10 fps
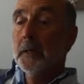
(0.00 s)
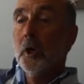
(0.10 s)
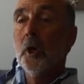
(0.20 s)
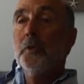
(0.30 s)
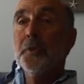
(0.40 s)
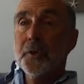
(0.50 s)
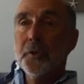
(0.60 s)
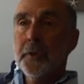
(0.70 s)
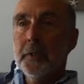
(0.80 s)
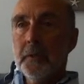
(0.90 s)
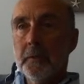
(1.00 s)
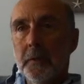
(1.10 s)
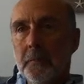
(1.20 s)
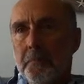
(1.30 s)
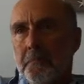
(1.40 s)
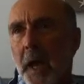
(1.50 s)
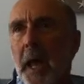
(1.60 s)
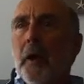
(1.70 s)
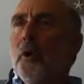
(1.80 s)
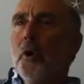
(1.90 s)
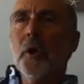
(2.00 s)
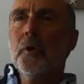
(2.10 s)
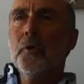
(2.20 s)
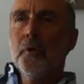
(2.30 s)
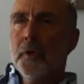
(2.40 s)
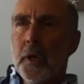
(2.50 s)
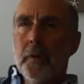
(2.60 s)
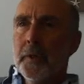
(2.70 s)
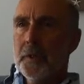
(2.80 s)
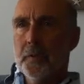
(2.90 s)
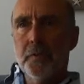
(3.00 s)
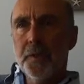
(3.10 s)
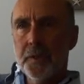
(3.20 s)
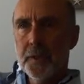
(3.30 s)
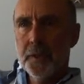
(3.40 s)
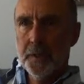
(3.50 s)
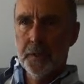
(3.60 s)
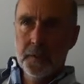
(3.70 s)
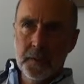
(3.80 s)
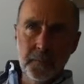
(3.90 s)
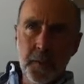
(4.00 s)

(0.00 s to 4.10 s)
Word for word: closely parallel the characteristics that